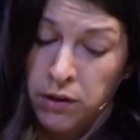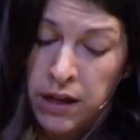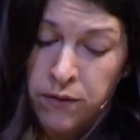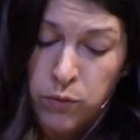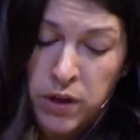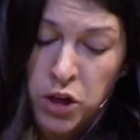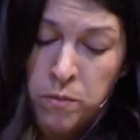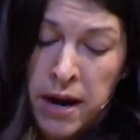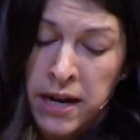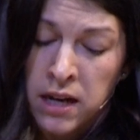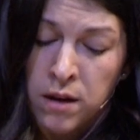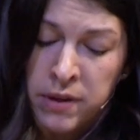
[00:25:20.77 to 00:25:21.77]
even when you
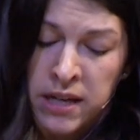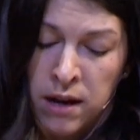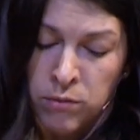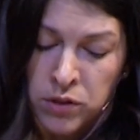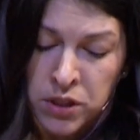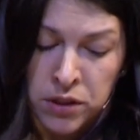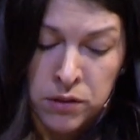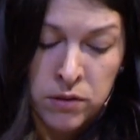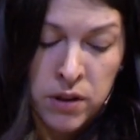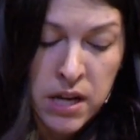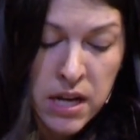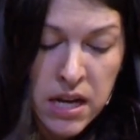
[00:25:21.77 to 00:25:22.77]
might not be able to,
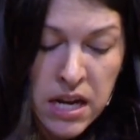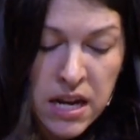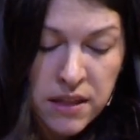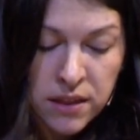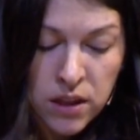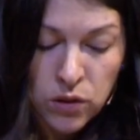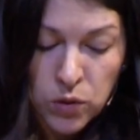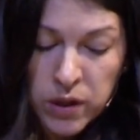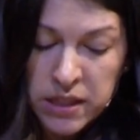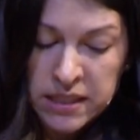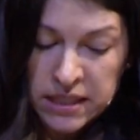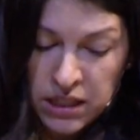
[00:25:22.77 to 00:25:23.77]
that the Lord
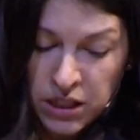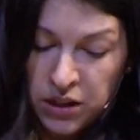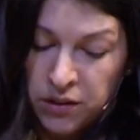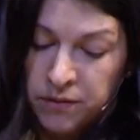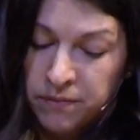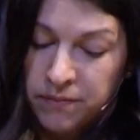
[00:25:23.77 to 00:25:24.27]
is in you